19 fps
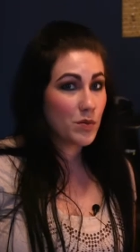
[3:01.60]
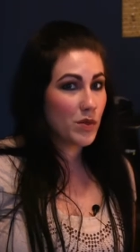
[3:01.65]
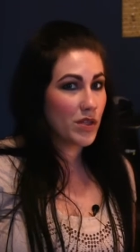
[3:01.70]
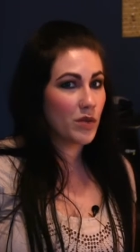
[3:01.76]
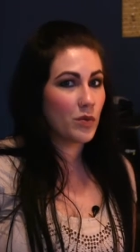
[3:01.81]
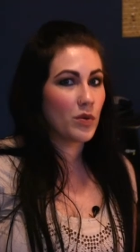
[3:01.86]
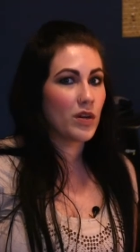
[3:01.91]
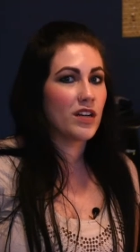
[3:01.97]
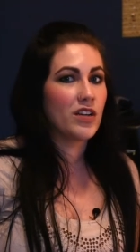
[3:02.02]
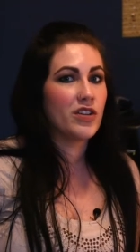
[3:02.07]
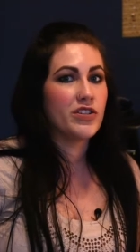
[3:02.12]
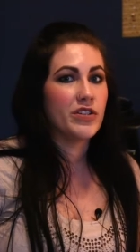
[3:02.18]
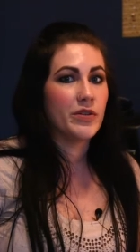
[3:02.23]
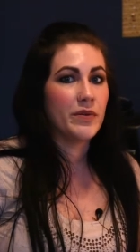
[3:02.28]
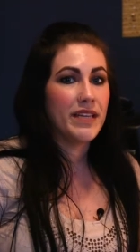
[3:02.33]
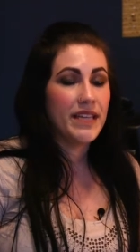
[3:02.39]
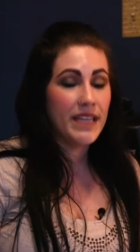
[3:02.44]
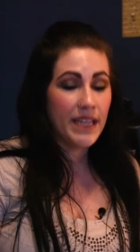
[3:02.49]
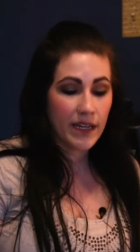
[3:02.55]
one that we're gonna do
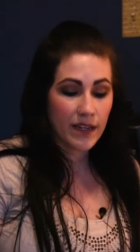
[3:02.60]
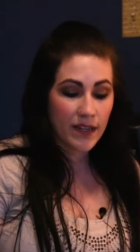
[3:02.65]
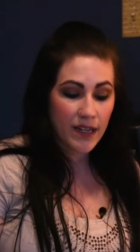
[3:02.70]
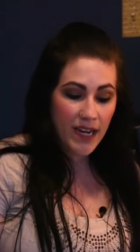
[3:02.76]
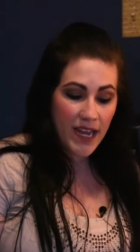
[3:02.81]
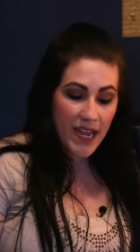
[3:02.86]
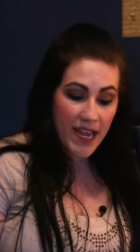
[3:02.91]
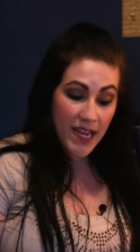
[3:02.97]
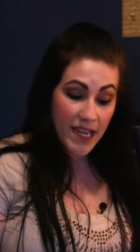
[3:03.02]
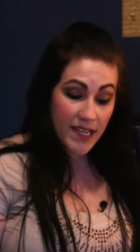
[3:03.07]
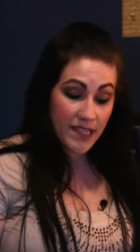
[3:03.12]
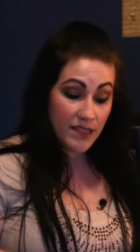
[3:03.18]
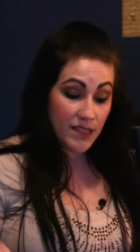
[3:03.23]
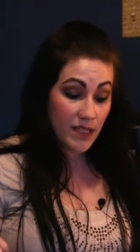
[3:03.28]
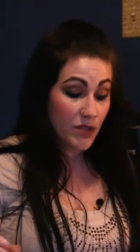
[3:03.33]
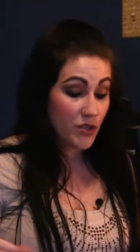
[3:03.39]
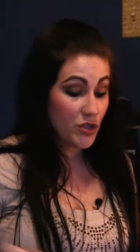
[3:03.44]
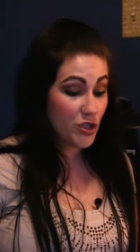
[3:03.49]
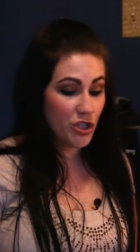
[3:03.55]
here is
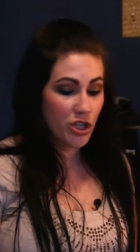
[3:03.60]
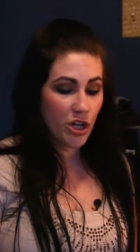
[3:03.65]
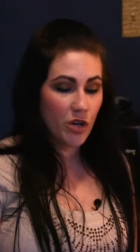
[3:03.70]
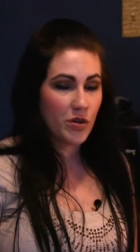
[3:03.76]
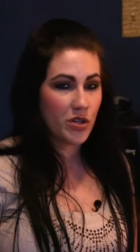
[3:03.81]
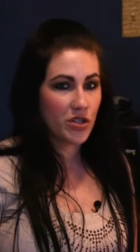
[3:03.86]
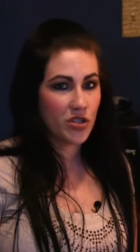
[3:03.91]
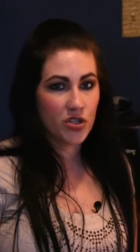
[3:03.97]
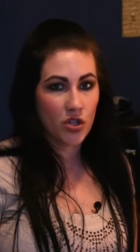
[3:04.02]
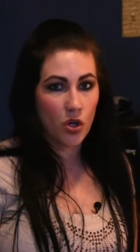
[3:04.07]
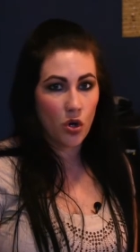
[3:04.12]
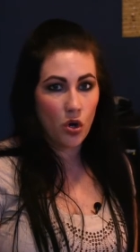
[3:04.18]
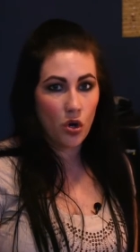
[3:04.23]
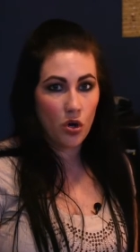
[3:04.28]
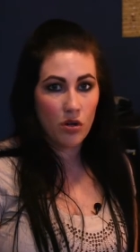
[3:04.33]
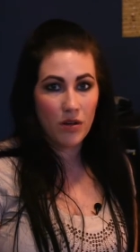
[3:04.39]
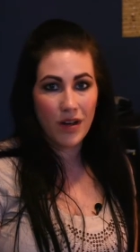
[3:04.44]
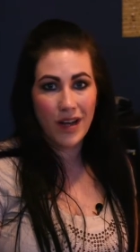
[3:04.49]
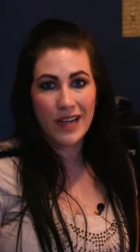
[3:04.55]
do to
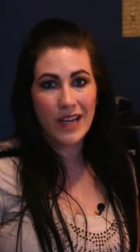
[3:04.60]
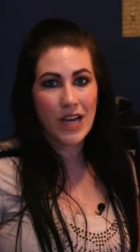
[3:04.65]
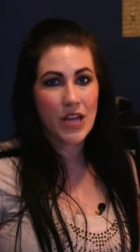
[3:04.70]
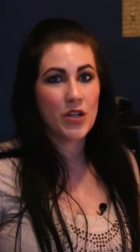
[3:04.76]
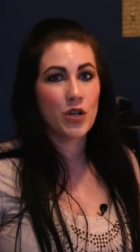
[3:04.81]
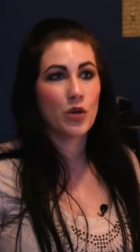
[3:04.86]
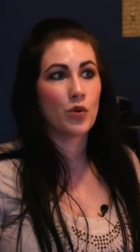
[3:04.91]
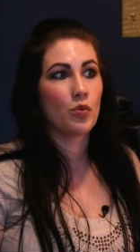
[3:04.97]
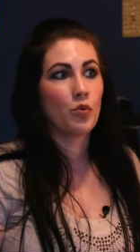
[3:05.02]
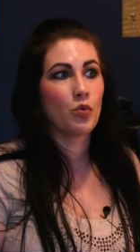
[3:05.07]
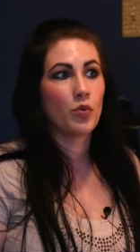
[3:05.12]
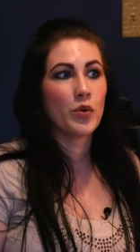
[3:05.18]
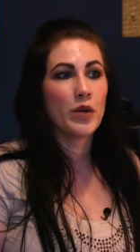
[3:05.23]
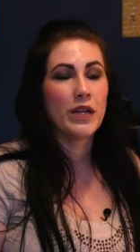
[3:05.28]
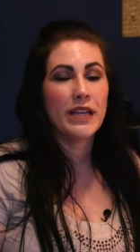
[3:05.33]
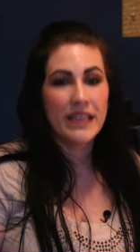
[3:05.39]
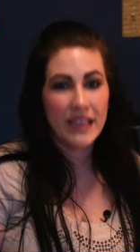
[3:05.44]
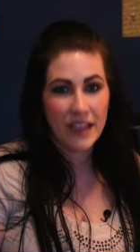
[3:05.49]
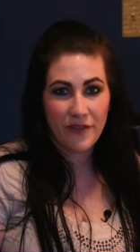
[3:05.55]
sol, another
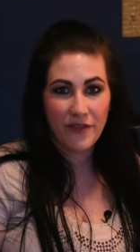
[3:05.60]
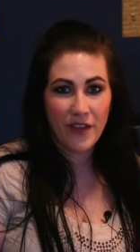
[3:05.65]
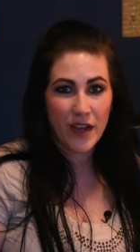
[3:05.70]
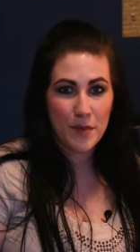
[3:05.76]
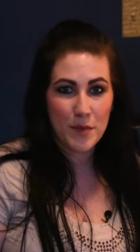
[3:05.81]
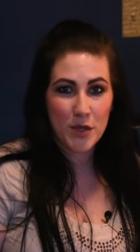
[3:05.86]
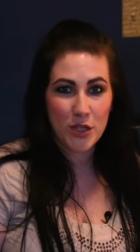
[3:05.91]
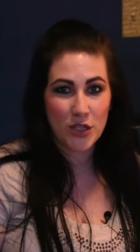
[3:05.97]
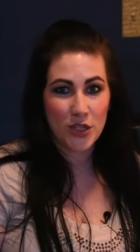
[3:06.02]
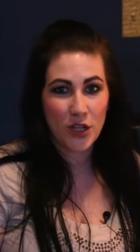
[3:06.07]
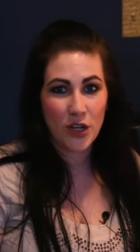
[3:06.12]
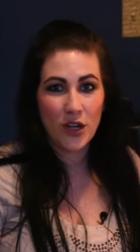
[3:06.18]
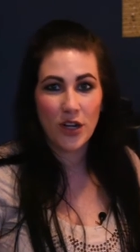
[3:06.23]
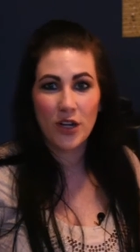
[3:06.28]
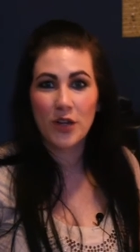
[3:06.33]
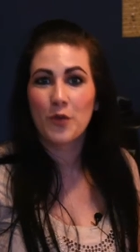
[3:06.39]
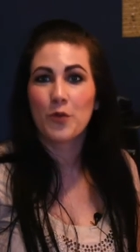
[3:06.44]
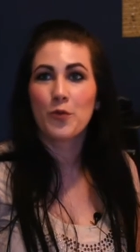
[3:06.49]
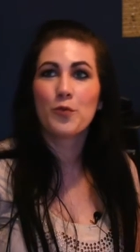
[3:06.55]
really famous
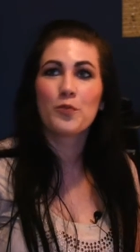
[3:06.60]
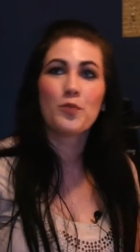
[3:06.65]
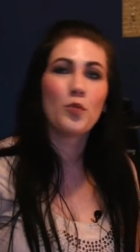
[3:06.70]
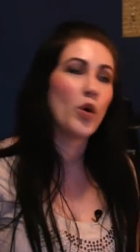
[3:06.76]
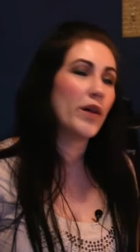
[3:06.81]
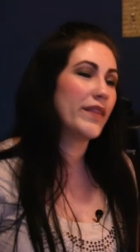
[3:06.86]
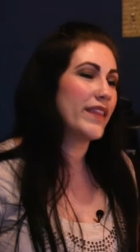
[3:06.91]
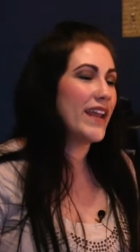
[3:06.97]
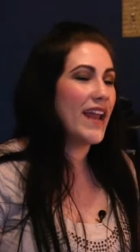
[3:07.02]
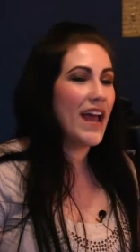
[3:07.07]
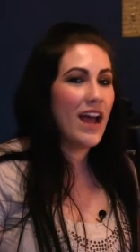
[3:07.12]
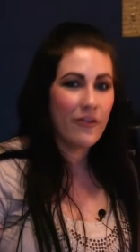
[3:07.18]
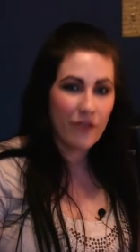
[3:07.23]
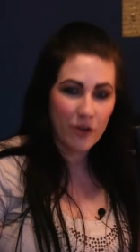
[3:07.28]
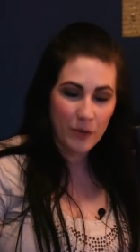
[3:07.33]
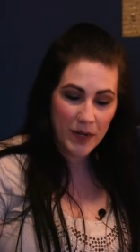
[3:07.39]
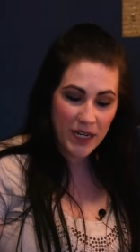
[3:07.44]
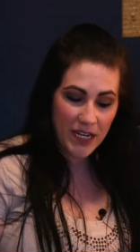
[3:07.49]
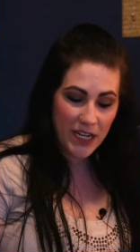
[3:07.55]
song, one that
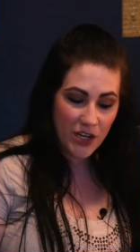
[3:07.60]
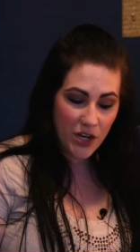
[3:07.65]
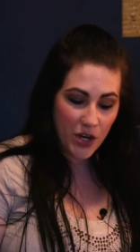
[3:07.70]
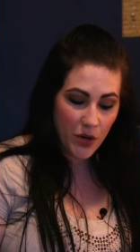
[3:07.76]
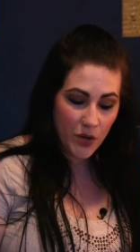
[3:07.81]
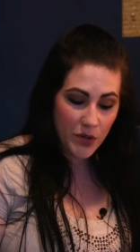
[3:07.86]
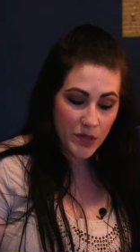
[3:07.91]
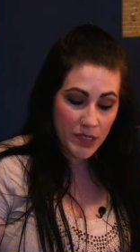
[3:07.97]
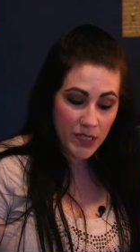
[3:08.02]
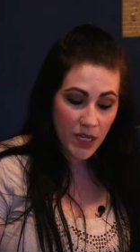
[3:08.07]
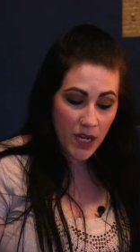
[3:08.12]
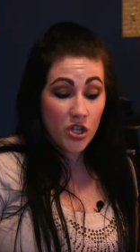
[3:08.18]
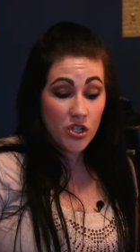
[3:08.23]
everybody knows.